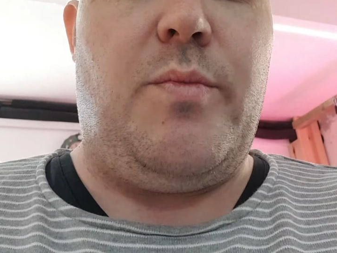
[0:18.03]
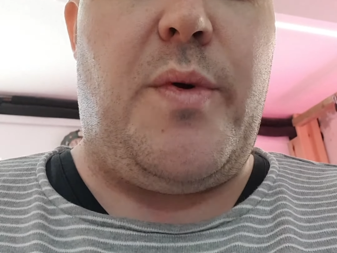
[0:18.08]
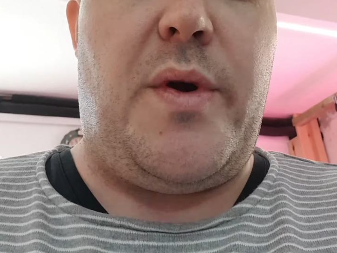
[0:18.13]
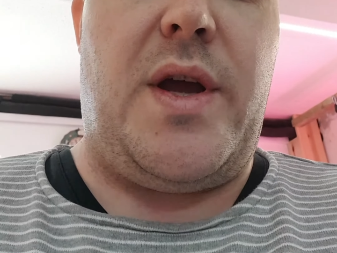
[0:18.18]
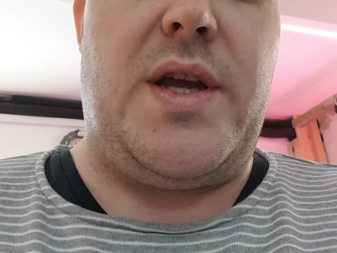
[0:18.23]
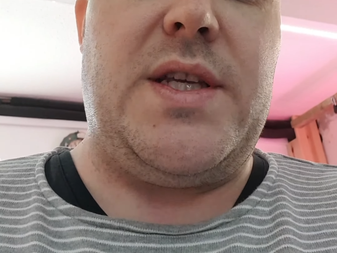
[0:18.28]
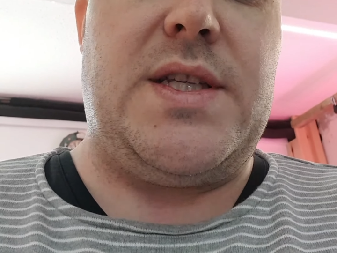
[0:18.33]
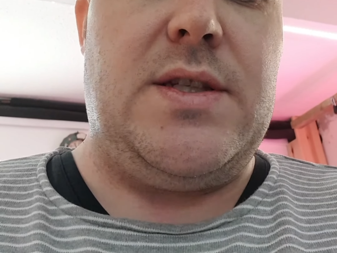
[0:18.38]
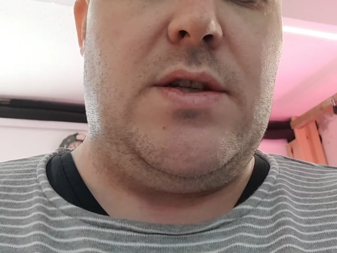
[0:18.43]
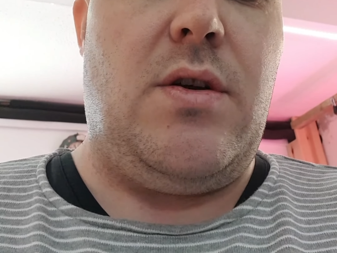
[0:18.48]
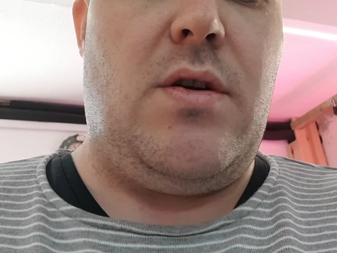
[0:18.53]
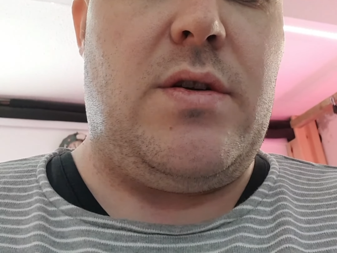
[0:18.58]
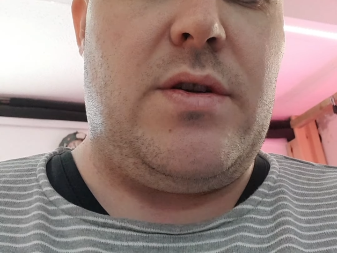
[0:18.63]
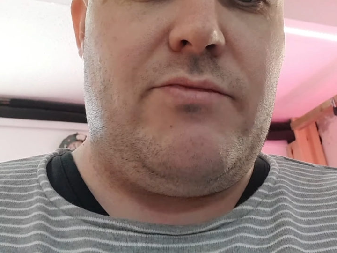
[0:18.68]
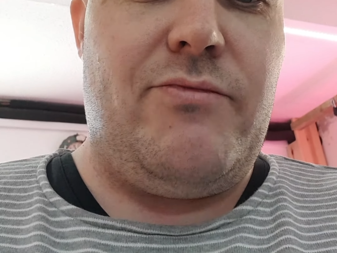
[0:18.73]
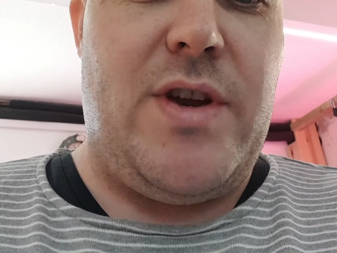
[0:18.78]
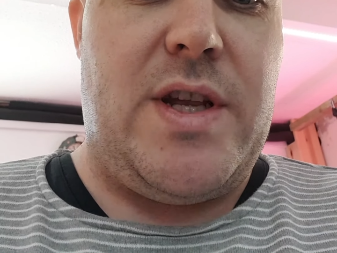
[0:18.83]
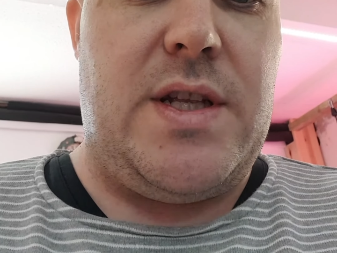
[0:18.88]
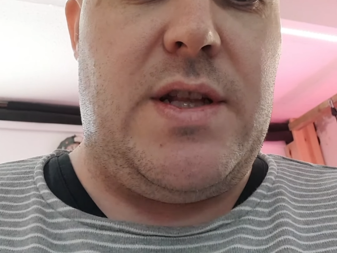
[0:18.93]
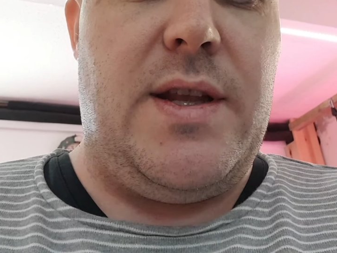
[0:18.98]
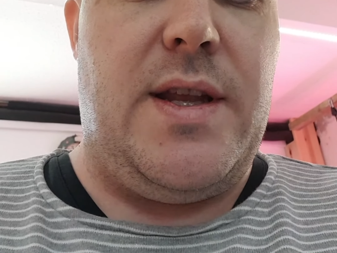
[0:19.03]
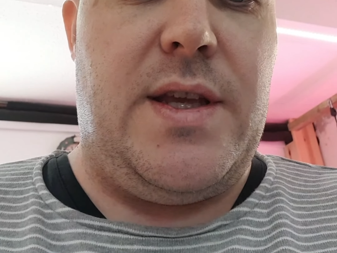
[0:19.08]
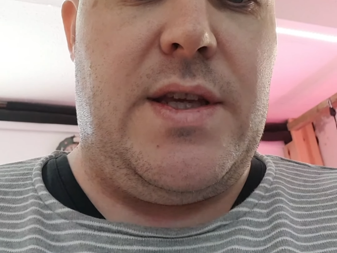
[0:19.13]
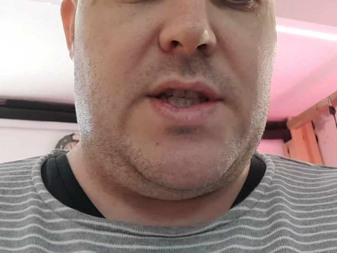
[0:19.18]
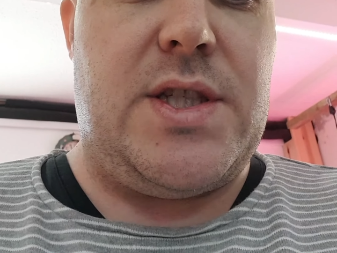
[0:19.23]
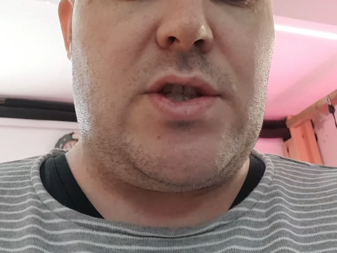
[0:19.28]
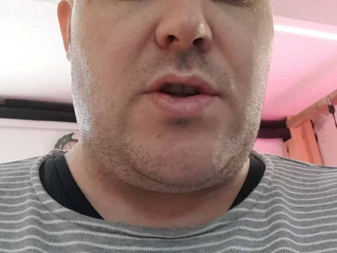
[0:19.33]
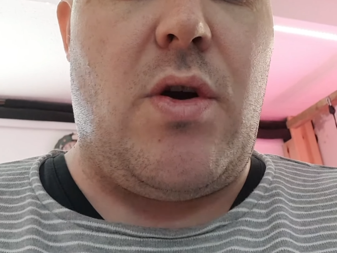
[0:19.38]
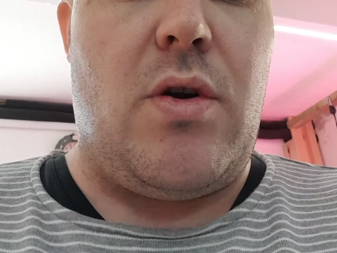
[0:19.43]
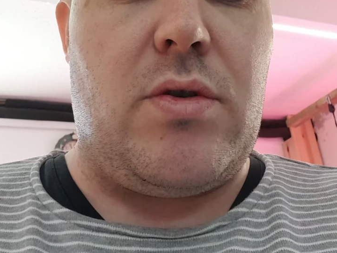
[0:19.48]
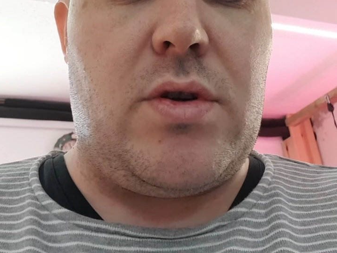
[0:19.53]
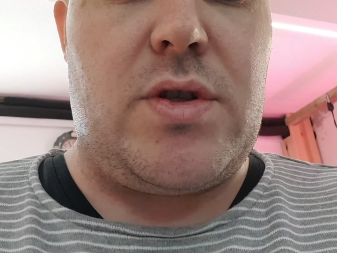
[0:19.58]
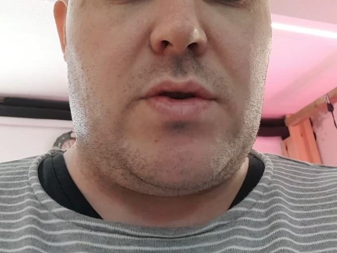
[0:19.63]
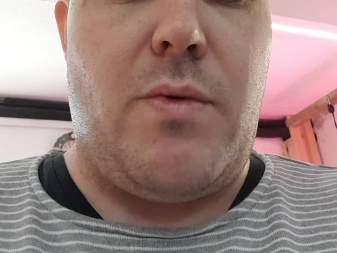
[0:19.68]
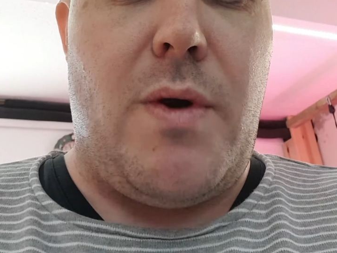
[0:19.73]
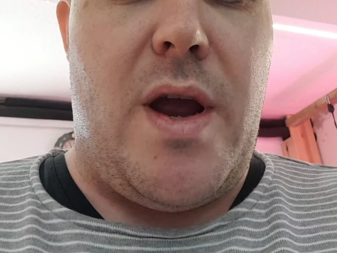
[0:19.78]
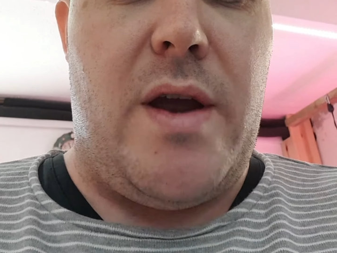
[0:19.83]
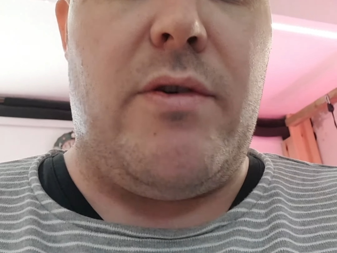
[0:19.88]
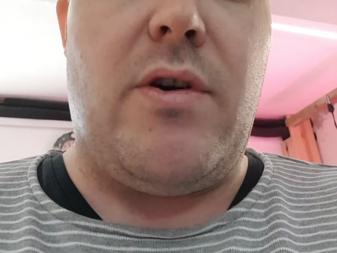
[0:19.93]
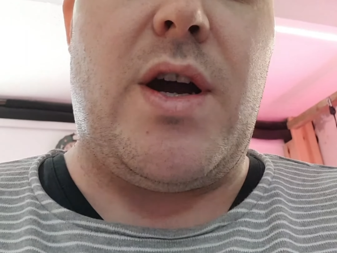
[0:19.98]
but it's not readily stocked
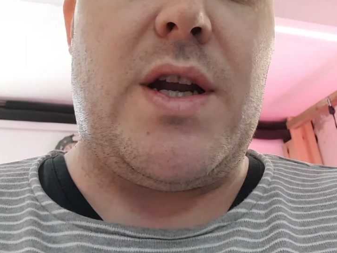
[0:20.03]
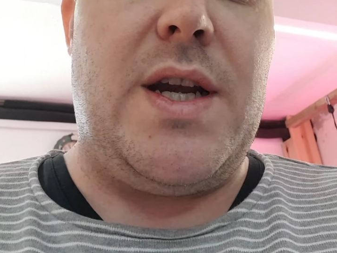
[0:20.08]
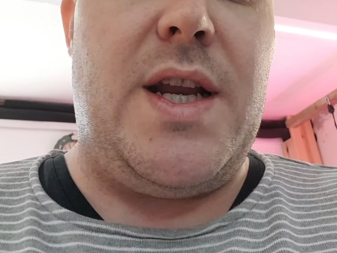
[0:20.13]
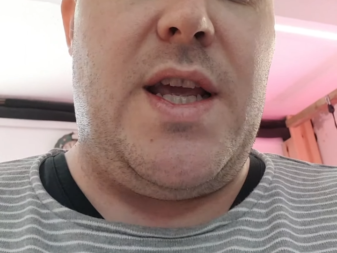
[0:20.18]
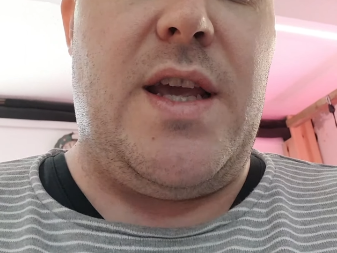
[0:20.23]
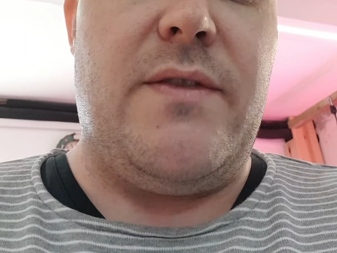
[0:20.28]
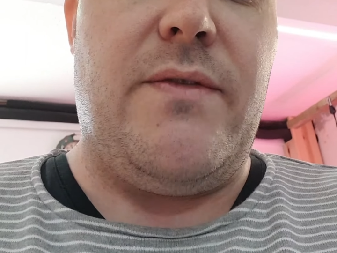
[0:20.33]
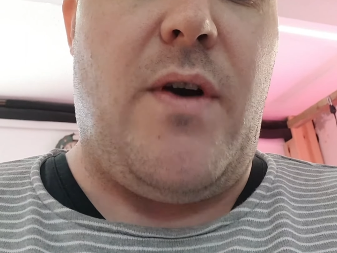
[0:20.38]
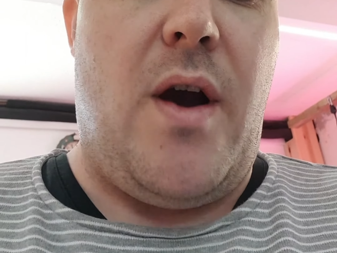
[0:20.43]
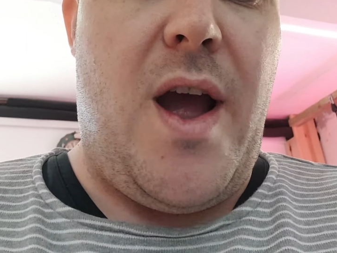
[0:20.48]
where I live.